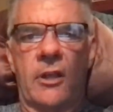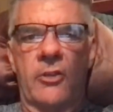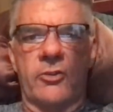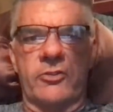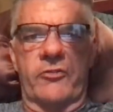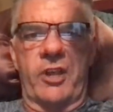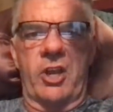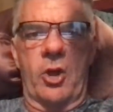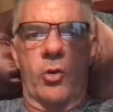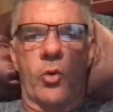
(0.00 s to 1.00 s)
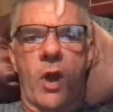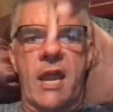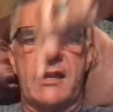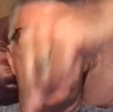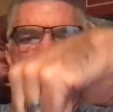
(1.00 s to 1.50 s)
There's a video
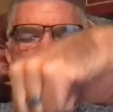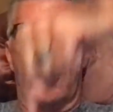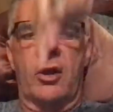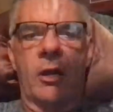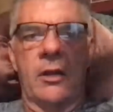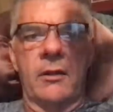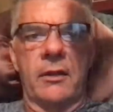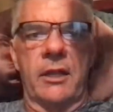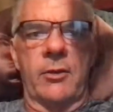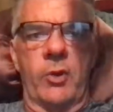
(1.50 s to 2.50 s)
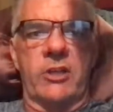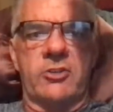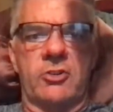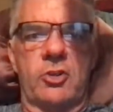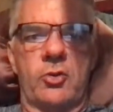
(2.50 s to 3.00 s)
right there in
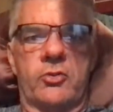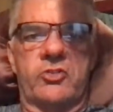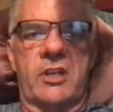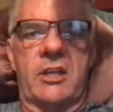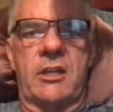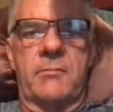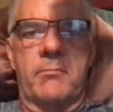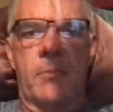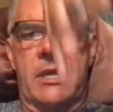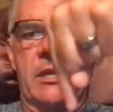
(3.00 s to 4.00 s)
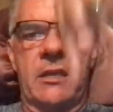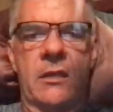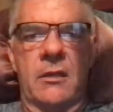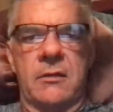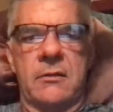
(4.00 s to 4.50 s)
which you see
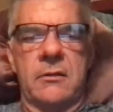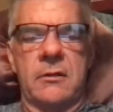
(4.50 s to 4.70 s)
me